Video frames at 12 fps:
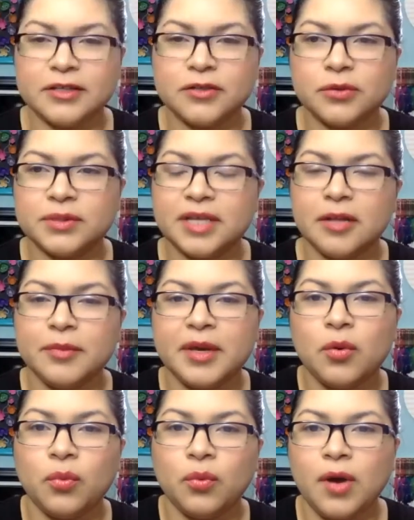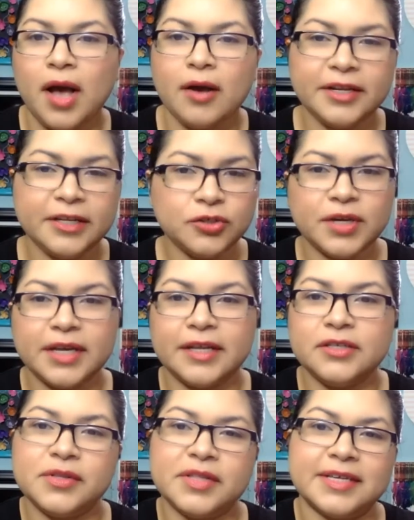So tell me, how did you get
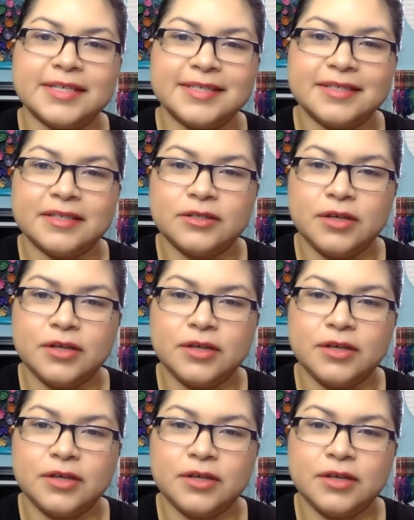into this?